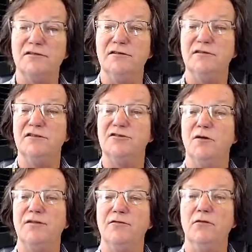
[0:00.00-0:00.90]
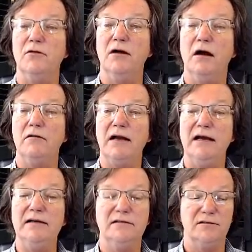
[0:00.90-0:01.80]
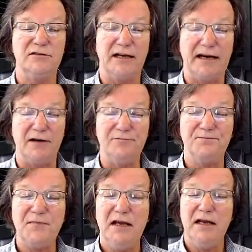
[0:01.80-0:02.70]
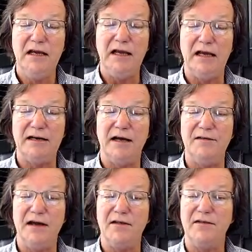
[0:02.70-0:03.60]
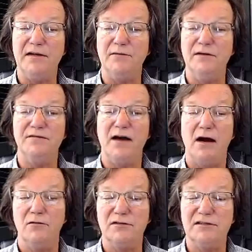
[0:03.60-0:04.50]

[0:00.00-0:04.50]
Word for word: to sort through. Okay, so check it out. And uh, the other thing that we found was